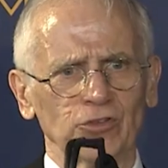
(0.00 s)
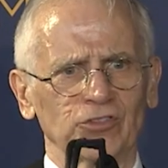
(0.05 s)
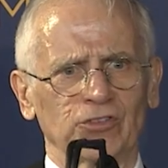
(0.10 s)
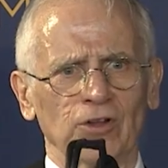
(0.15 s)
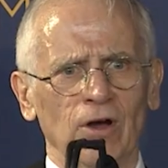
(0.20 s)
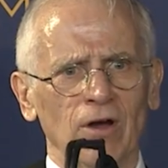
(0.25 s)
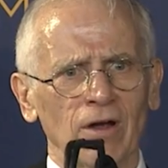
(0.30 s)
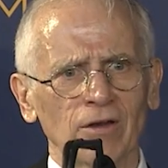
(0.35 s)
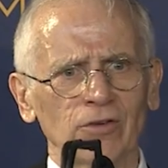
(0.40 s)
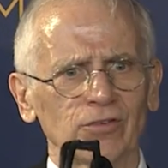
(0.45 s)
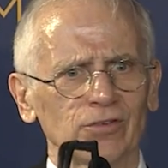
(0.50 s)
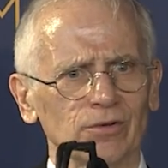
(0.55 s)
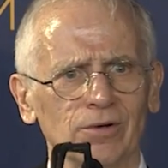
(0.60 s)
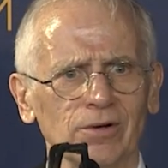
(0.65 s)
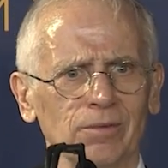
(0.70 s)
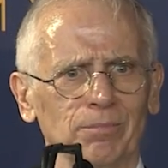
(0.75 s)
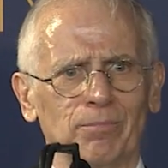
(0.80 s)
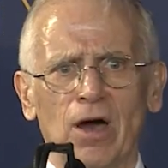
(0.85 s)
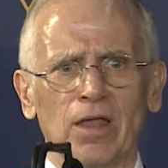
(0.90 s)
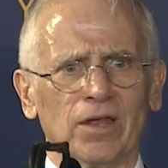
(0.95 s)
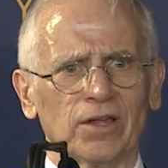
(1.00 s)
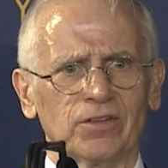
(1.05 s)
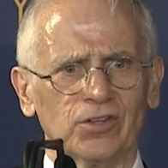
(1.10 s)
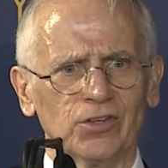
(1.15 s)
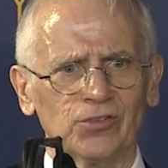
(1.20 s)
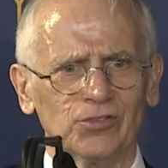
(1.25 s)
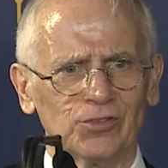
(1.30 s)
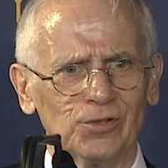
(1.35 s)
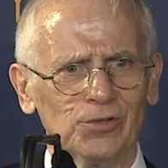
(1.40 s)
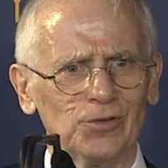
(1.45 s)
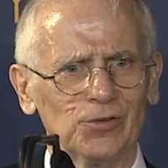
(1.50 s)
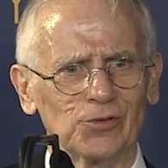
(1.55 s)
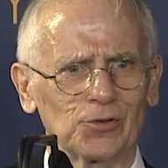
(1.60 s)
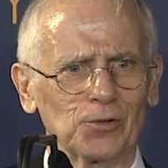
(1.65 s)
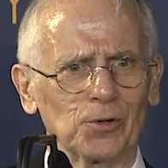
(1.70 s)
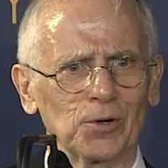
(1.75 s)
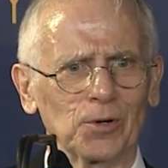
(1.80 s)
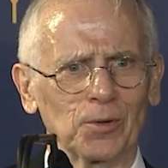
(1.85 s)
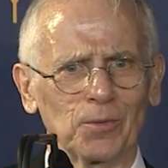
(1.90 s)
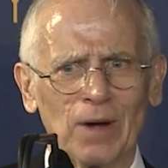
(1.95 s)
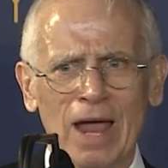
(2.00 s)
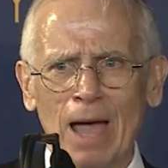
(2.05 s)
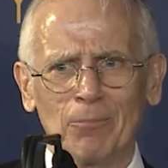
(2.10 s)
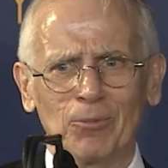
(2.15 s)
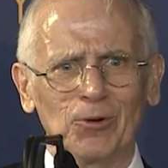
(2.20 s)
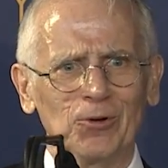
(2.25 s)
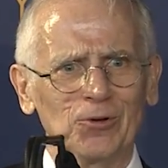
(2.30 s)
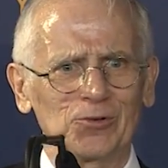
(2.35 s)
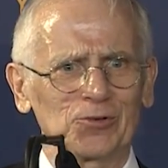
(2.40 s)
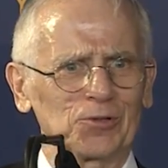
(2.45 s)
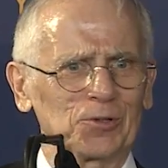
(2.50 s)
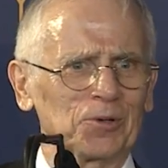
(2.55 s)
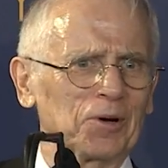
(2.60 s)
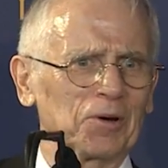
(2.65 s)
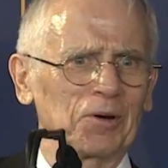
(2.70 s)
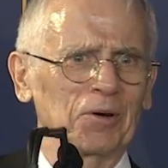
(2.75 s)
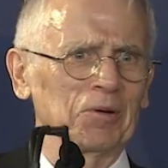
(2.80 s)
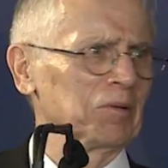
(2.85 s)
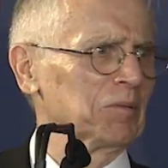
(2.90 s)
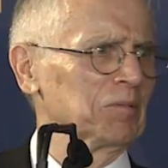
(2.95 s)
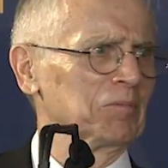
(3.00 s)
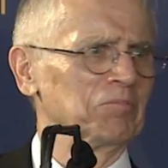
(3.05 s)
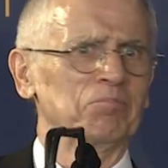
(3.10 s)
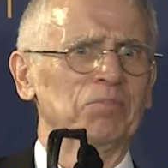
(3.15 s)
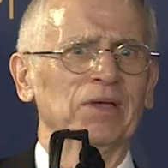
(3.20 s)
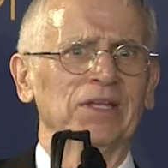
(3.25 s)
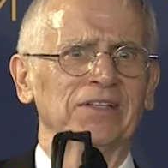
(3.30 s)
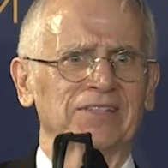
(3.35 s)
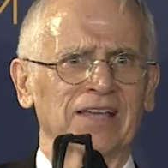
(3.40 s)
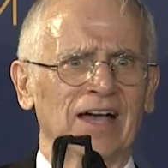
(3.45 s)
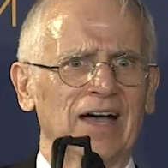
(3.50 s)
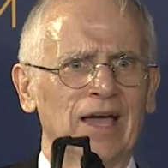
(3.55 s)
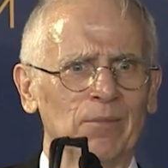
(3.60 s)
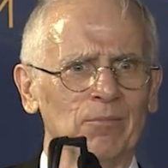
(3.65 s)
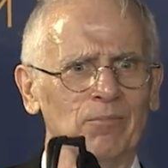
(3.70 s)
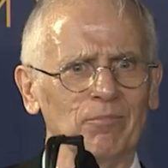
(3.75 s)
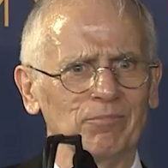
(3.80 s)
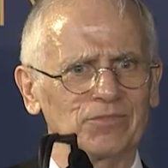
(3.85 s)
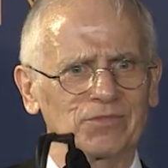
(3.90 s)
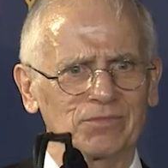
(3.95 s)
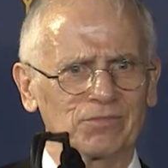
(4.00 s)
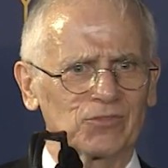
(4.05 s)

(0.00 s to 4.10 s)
stars or politicians or rappers or big time